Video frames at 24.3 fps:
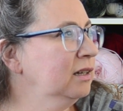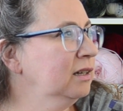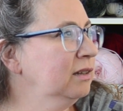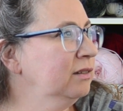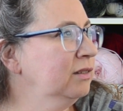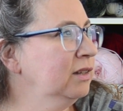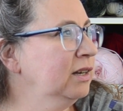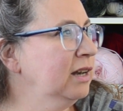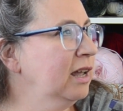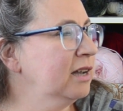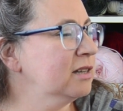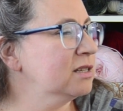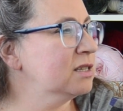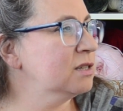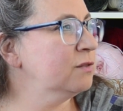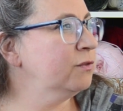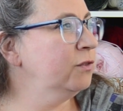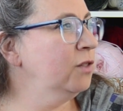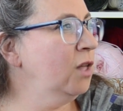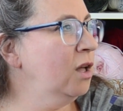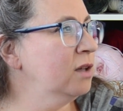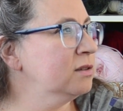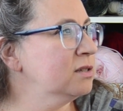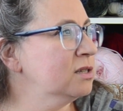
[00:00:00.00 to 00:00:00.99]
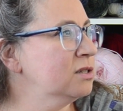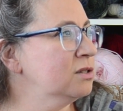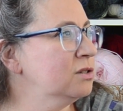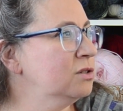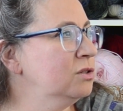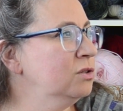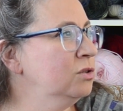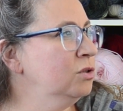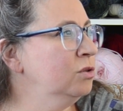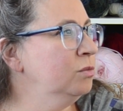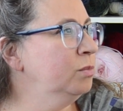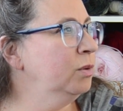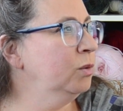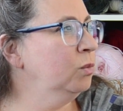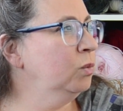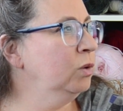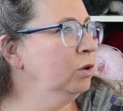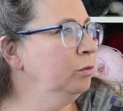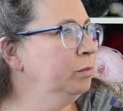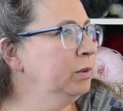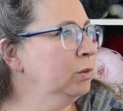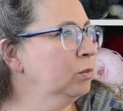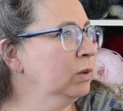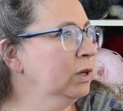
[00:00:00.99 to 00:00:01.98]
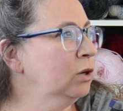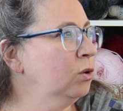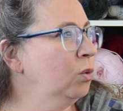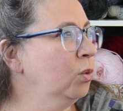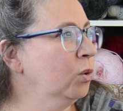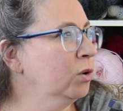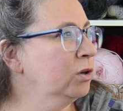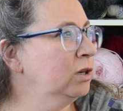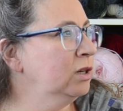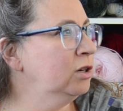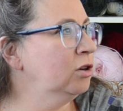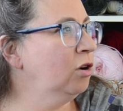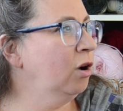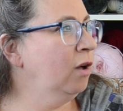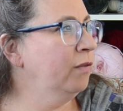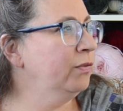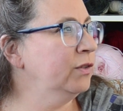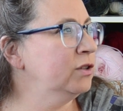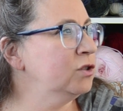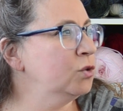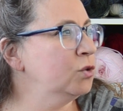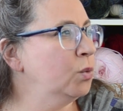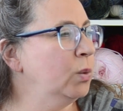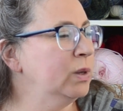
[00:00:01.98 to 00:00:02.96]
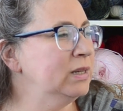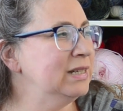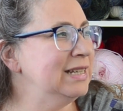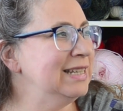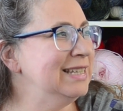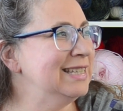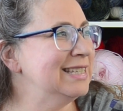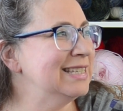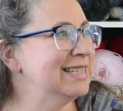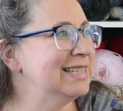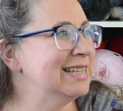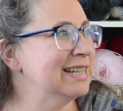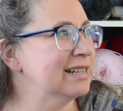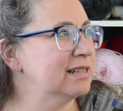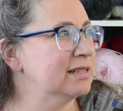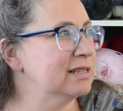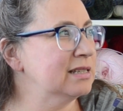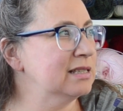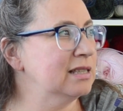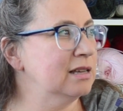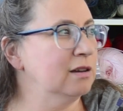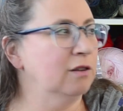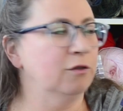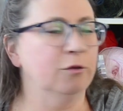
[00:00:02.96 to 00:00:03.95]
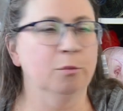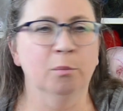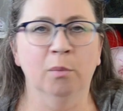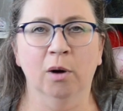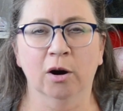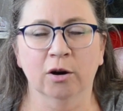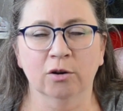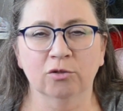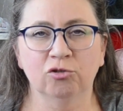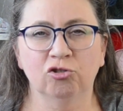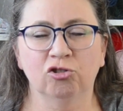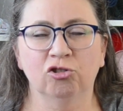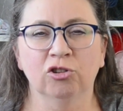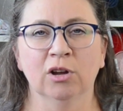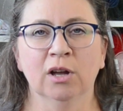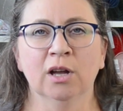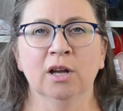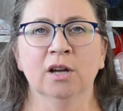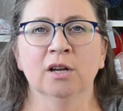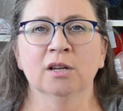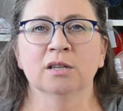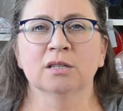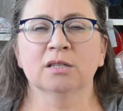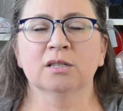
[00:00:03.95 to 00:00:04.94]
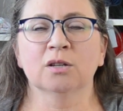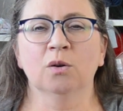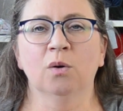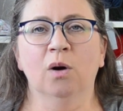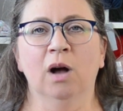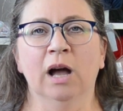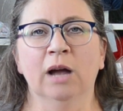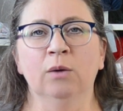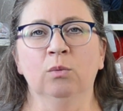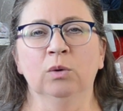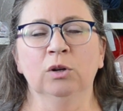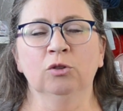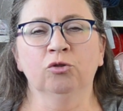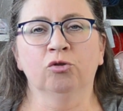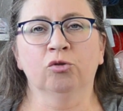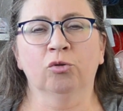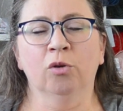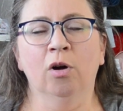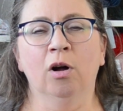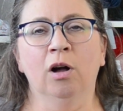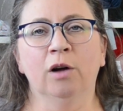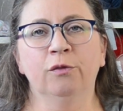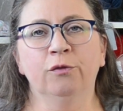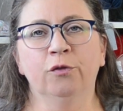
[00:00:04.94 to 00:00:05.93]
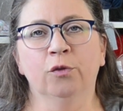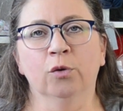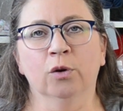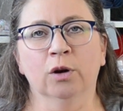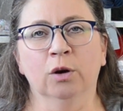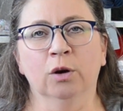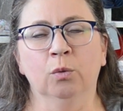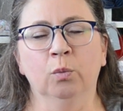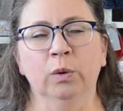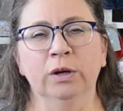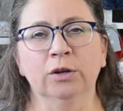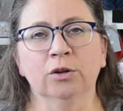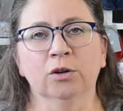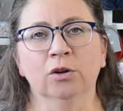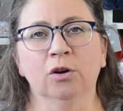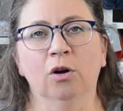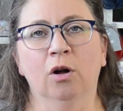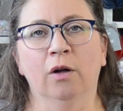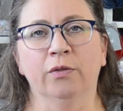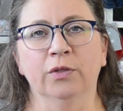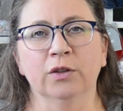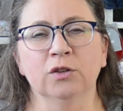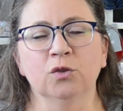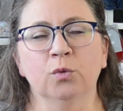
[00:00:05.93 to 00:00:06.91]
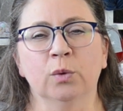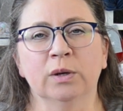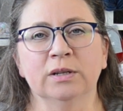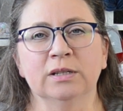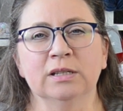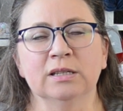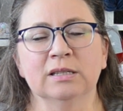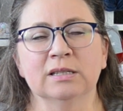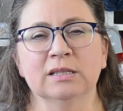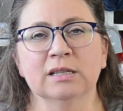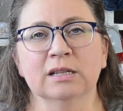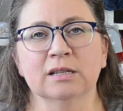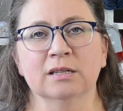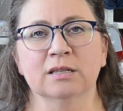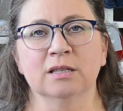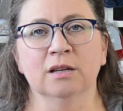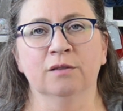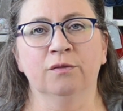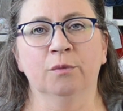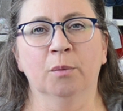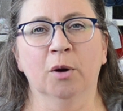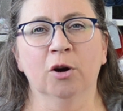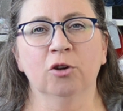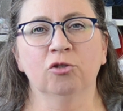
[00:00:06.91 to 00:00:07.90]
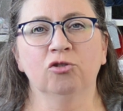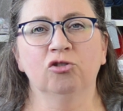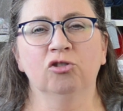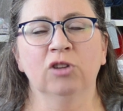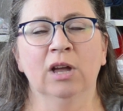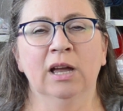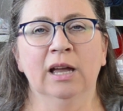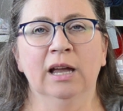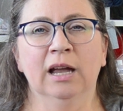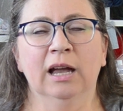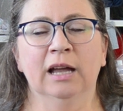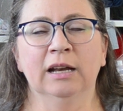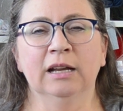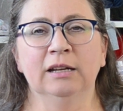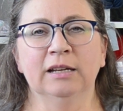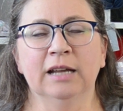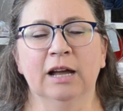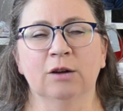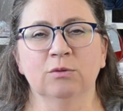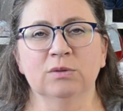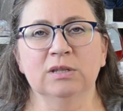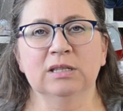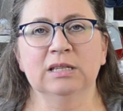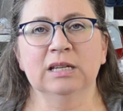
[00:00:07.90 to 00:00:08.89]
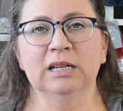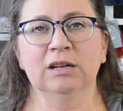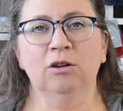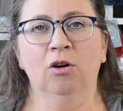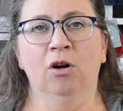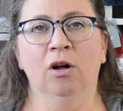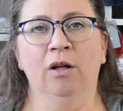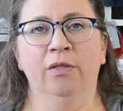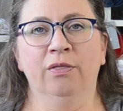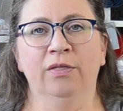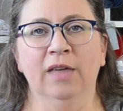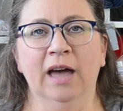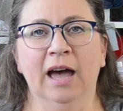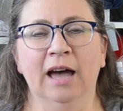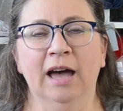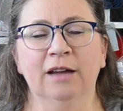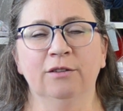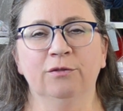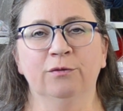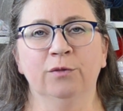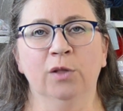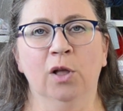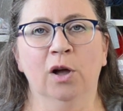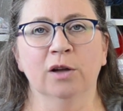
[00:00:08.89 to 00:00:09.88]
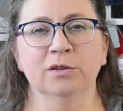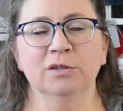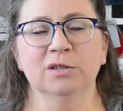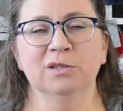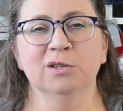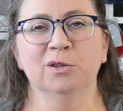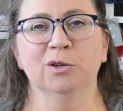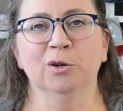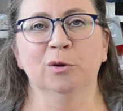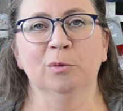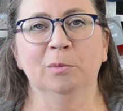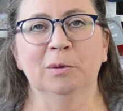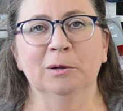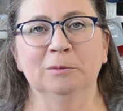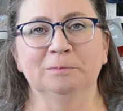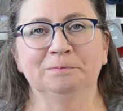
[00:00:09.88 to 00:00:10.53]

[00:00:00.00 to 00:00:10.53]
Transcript: Flosstube will be recorded on the 26th of March. So I will draw for a winner on the 26th of March and announce it on that Flosstube.